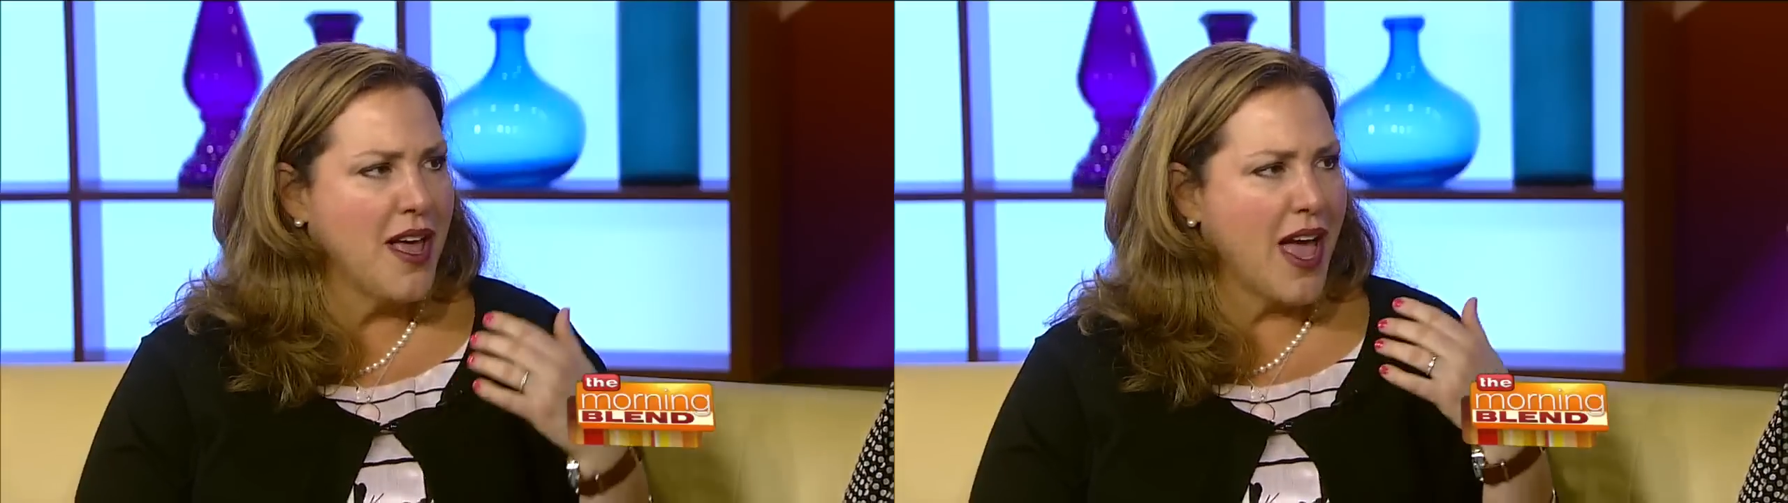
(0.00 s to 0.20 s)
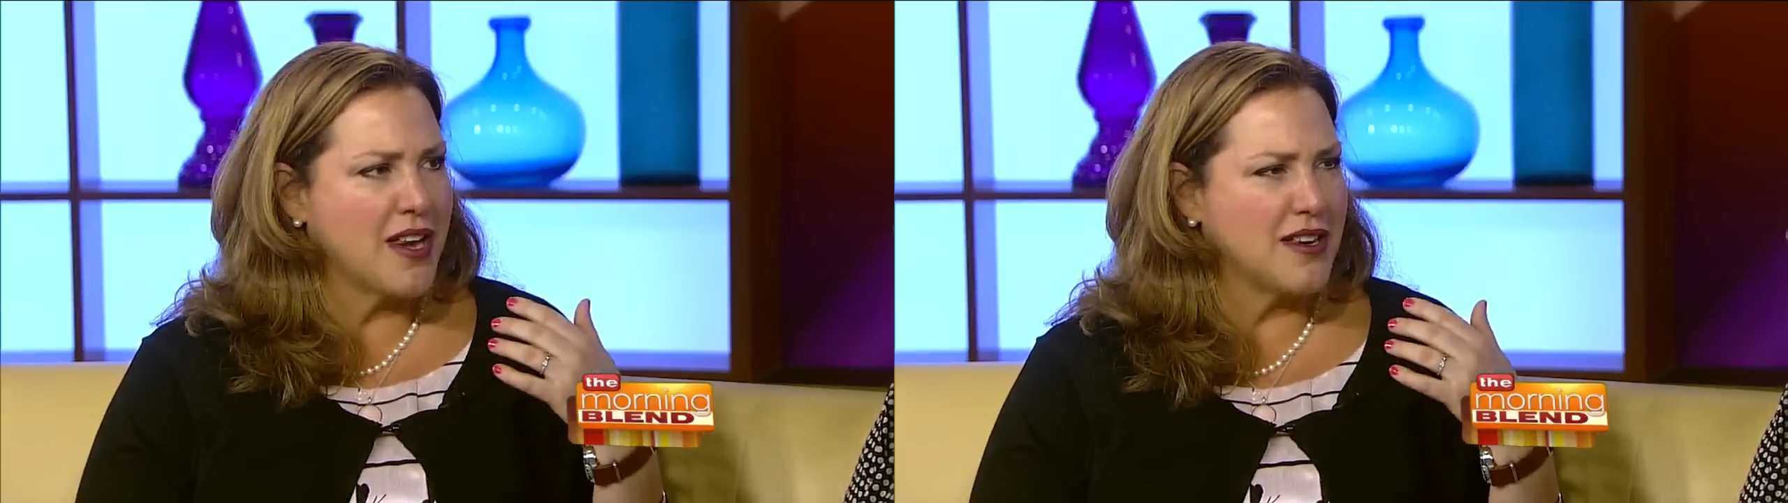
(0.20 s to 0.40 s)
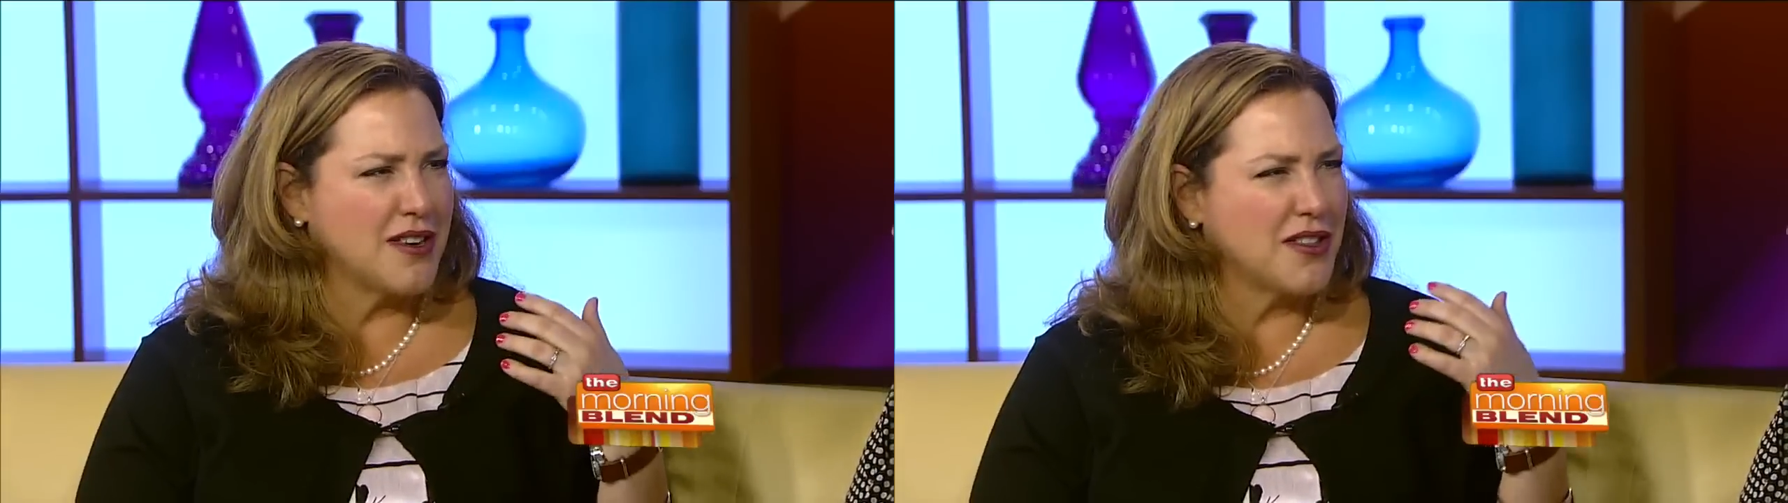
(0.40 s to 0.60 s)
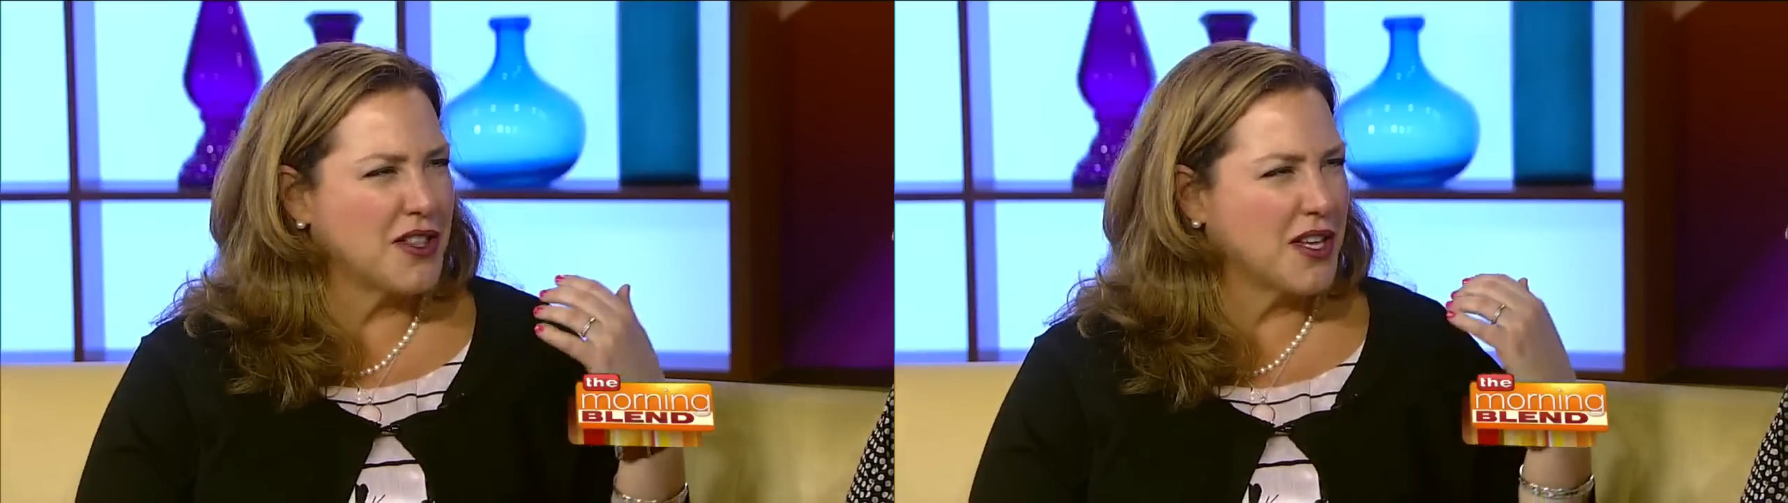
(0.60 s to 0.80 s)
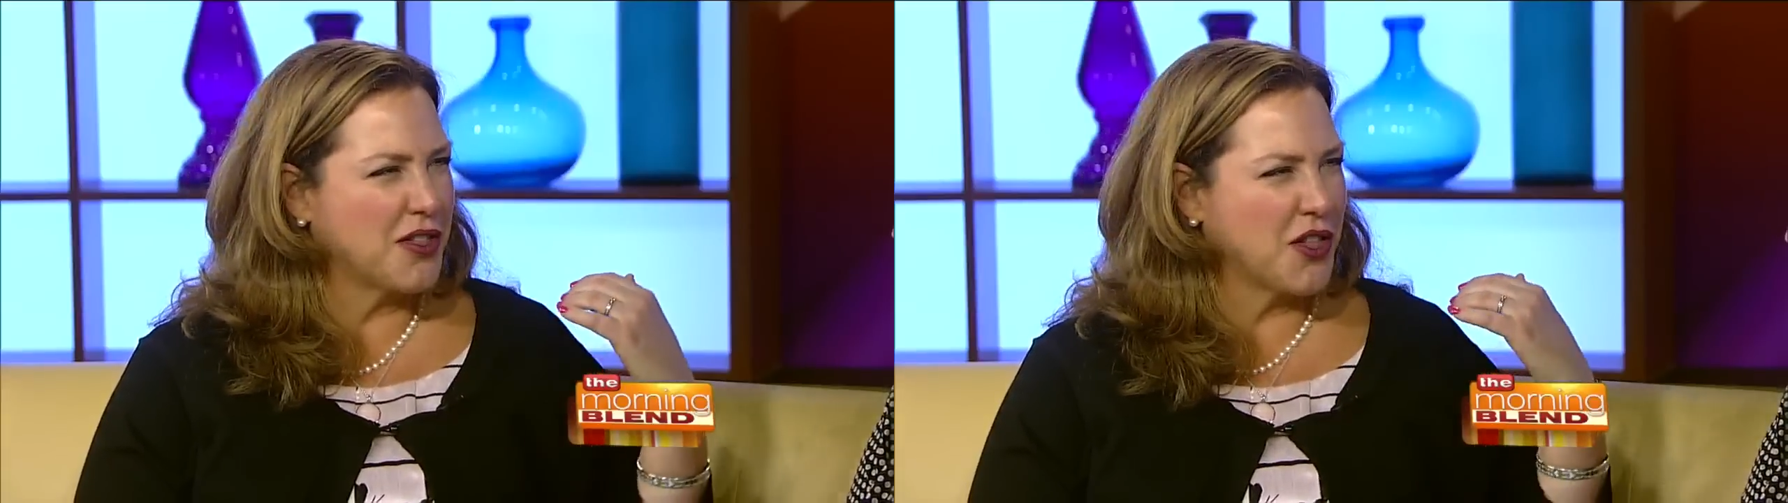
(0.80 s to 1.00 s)
And
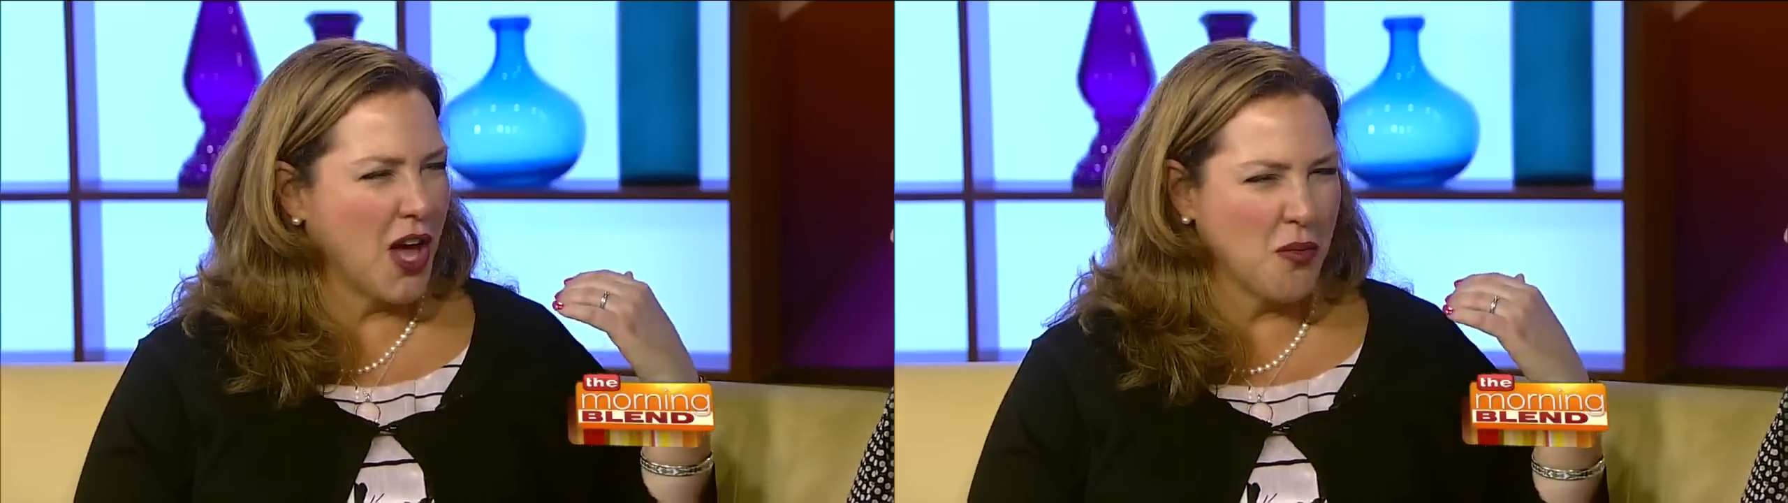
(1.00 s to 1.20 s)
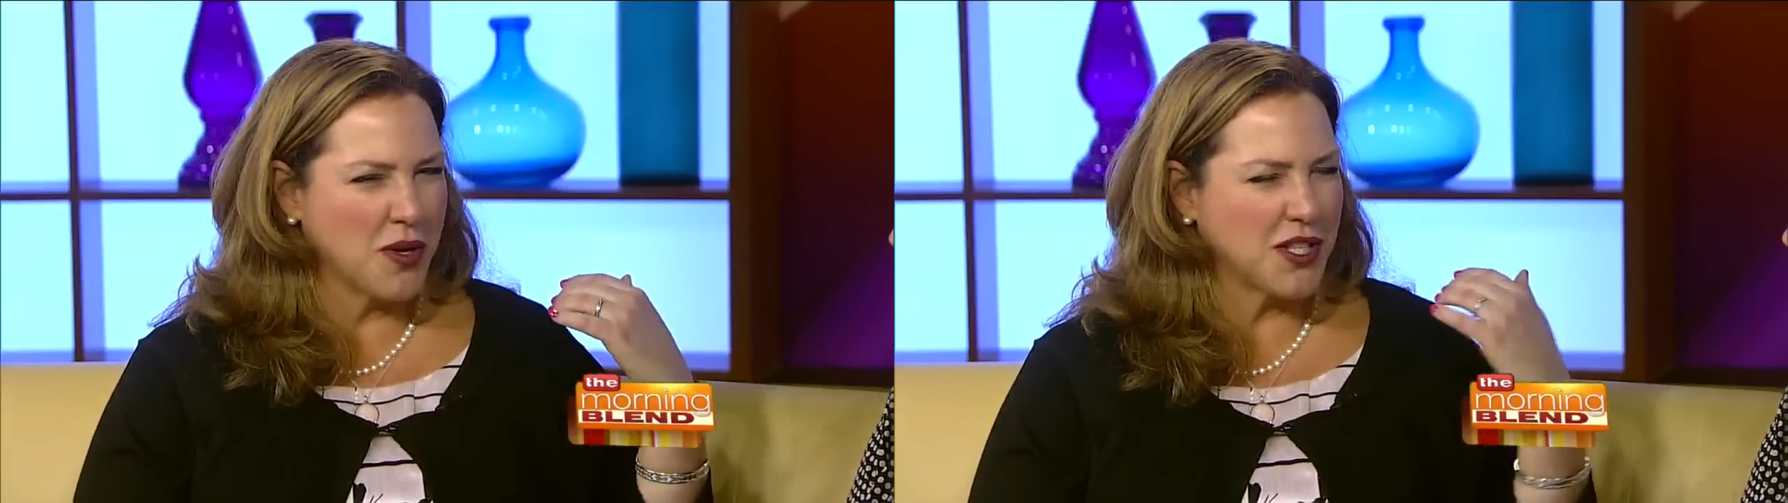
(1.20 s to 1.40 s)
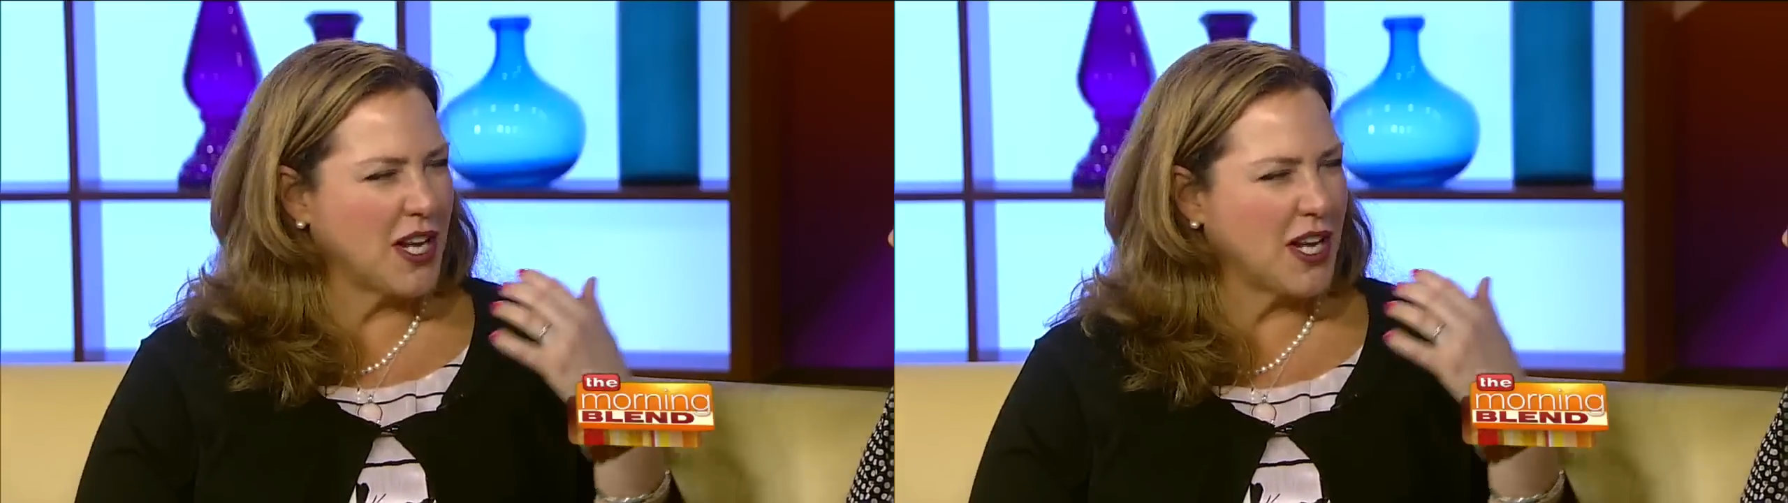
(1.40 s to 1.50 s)
the thought was,